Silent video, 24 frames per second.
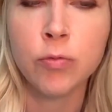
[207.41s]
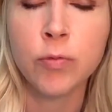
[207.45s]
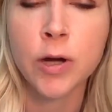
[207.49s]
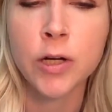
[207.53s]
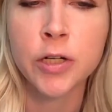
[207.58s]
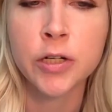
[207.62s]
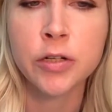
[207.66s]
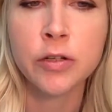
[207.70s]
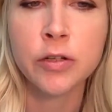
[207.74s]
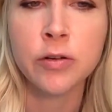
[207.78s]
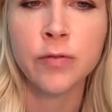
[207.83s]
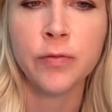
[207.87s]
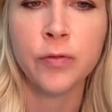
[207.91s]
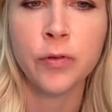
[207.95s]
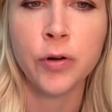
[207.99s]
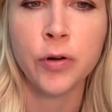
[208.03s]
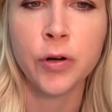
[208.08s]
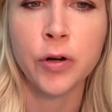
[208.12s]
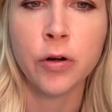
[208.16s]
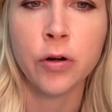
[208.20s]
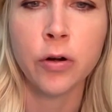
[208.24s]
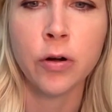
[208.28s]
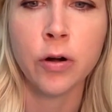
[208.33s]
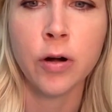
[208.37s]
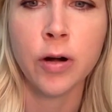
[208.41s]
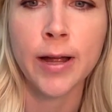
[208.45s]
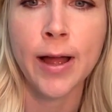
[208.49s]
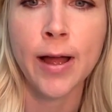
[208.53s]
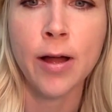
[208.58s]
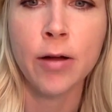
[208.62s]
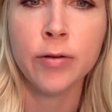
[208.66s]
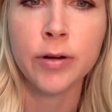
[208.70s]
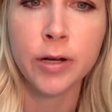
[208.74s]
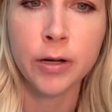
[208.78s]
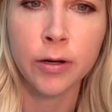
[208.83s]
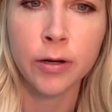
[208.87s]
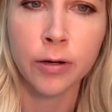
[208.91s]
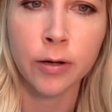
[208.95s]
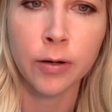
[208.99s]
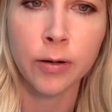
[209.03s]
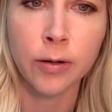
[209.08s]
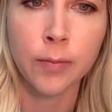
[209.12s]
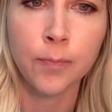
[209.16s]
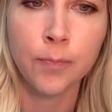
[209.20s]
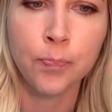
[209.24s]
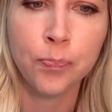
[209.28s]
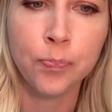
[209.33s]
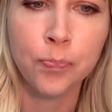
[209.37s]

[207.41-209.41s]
register for your account here.